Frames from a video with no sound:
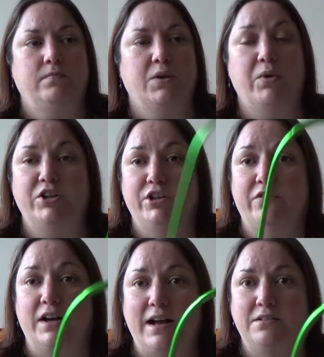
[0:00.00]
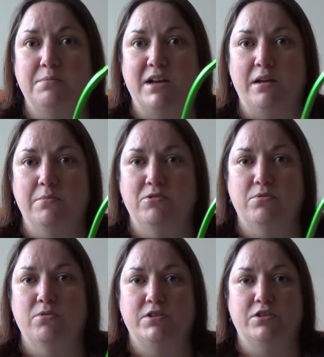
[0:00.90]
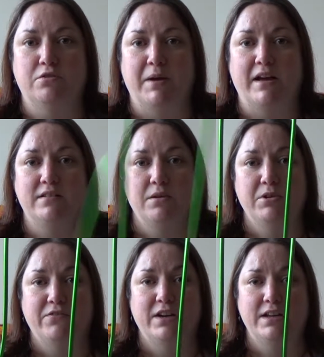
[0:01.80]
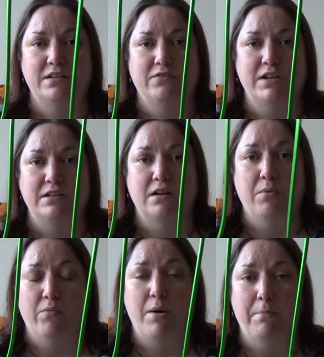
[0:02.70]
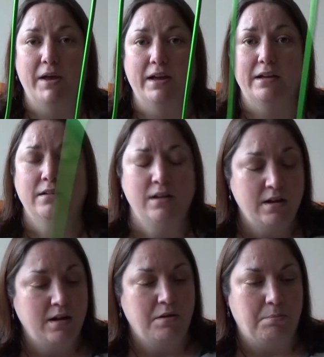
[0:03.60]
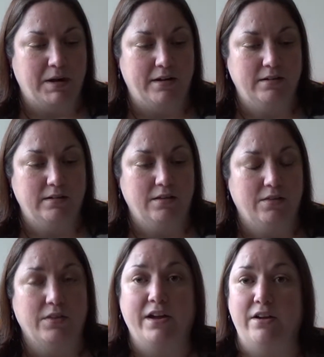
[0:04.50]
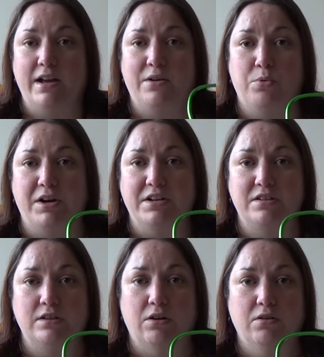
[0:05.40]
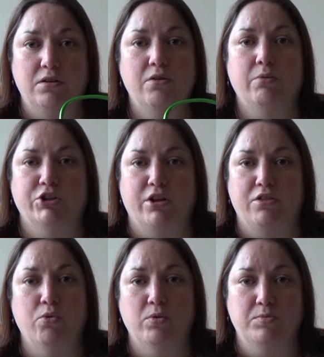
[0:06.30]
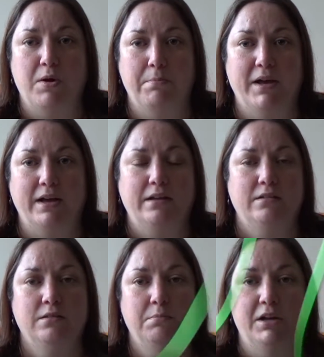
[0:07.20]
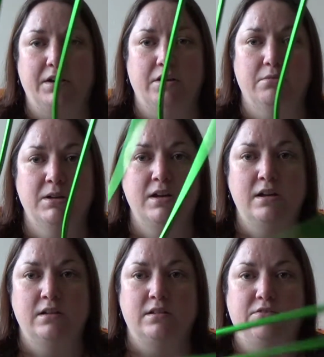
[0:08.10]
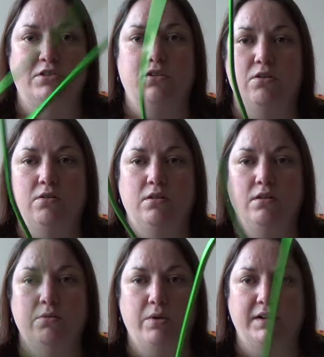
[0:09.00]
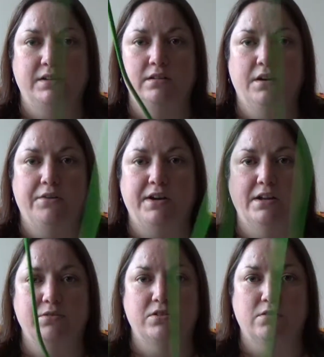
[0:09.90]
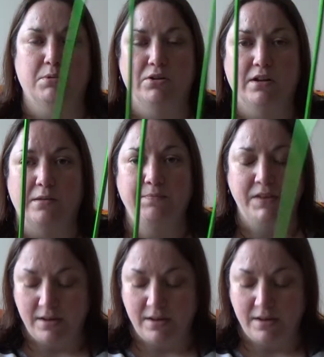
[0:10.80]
Which if I had been able to order 2 pairs, I would have at least have ended up with 1 pair. But they only had 1 in stock, which I thought was 1 pair, but no. So I've just got one lonely little sock blocker.